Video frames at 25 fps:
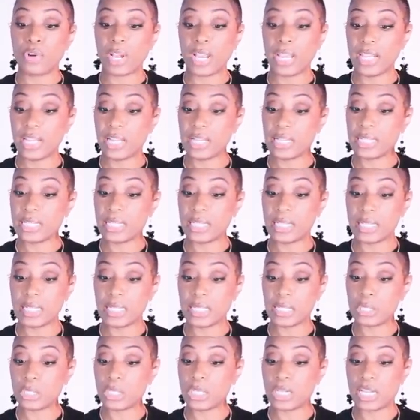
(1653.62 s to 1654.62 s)
Right here it
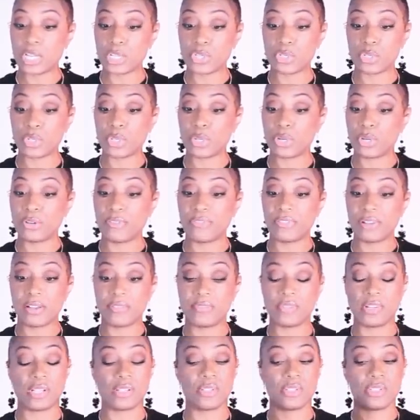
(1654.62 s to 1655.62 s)
says there's an extra
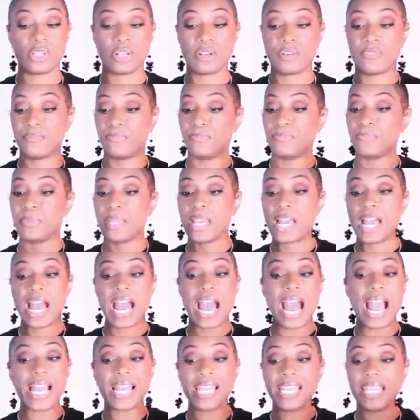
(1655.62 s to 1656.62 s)
$35
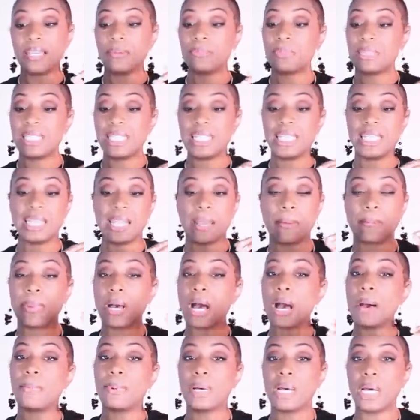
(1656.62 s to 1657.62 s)
off. I keep seeing that
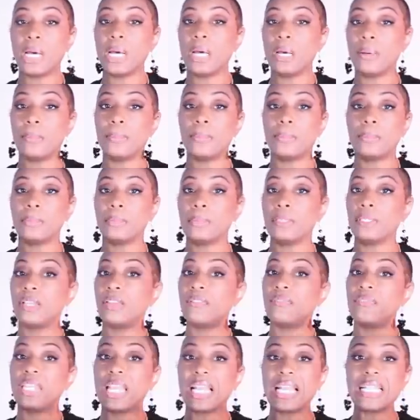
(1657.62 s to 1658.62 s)
pop up.
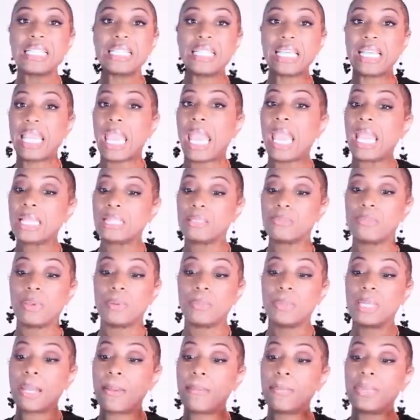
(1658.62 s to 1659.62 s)
If that's the case,
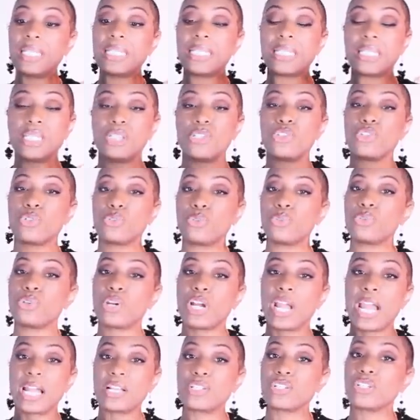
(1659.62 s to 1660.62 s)
baby, that means these shoes
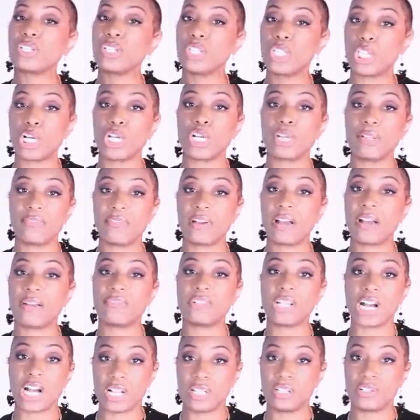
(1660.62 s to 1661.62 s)
are actually
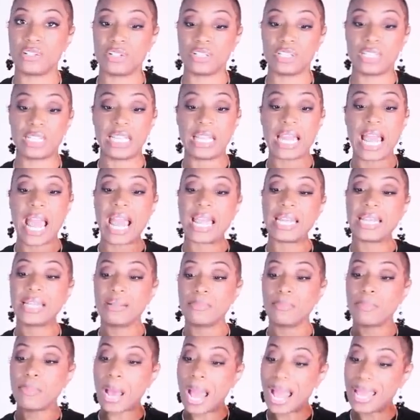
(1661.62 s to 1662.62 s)
$35. And I
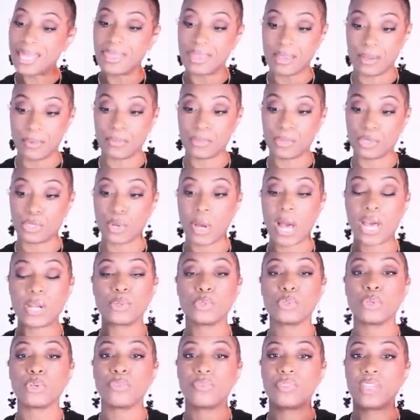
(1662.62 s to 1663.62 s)
didn't buy them, so I
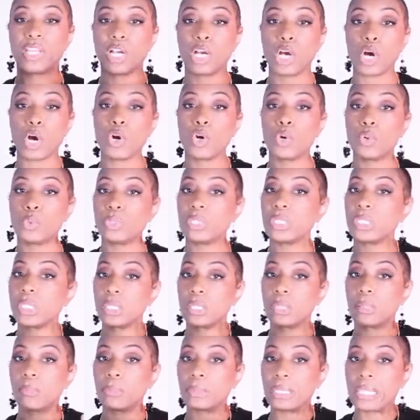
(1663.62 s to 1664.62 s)
don't know if that code will
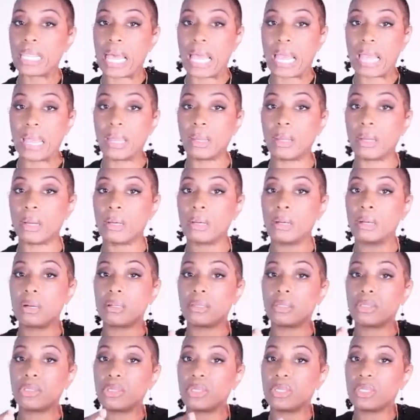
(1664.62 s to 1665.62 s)
still apply
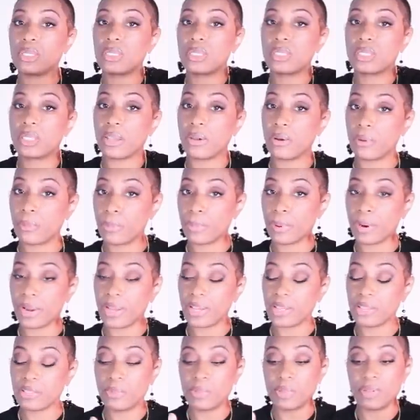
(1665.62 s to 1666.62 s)
onto the sale
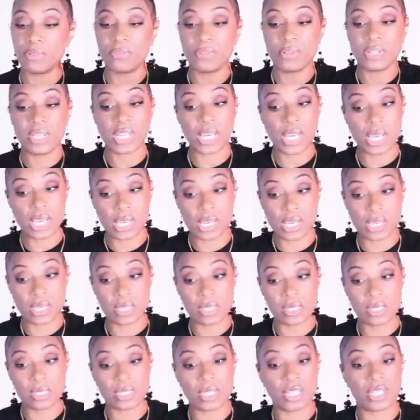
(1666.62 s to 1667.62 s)
price, but if it
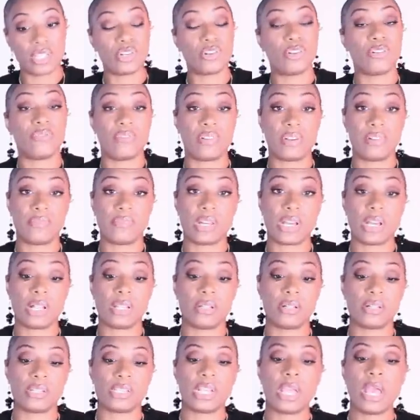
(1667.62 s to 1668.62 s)
does, they're
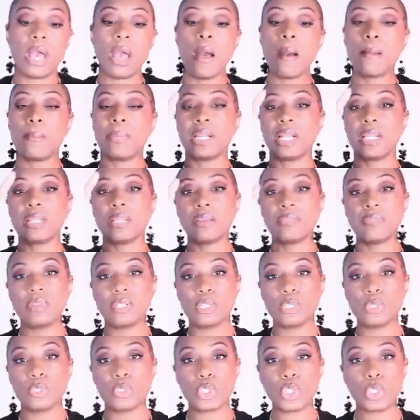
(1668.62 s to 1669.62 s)
$35. But I love
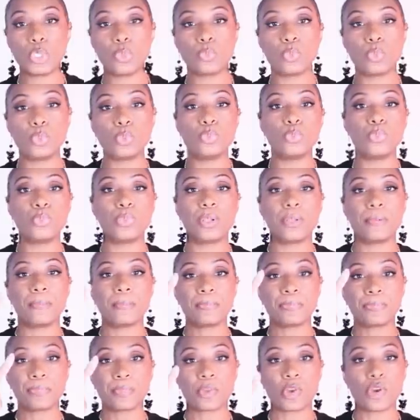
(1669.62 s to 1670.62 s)
the little swoop
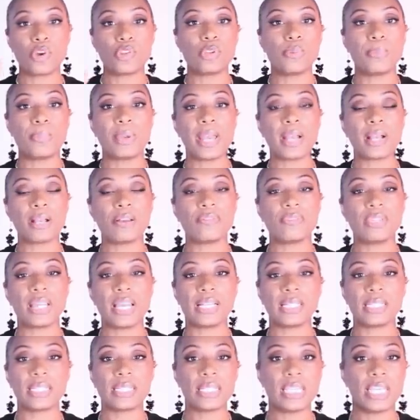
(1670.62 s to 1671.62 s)
on the back of
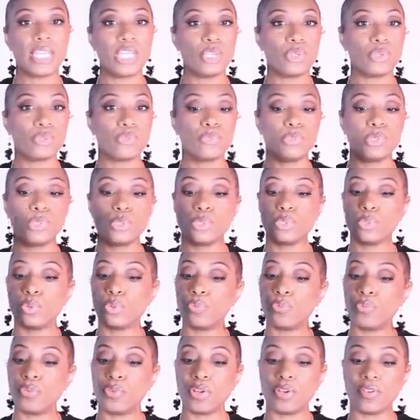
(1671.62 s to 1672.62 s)
like this heeled
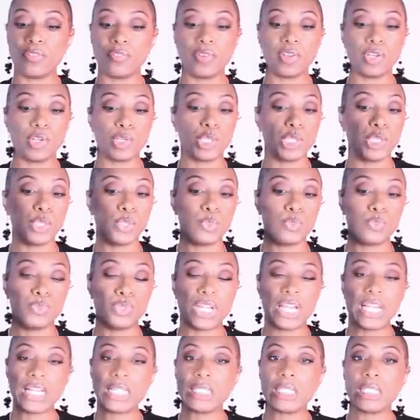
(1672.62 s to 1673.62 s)
mule. Very, very cute,
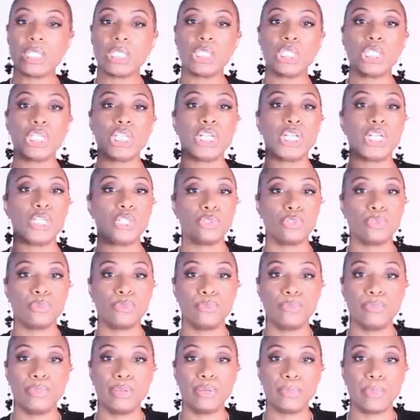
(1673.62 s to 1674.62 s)
nice little touch.
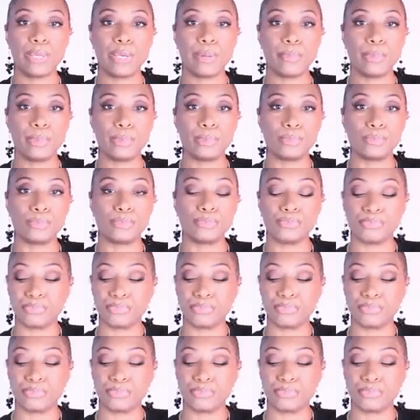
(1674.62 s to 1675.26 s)
Bam, bam, boom.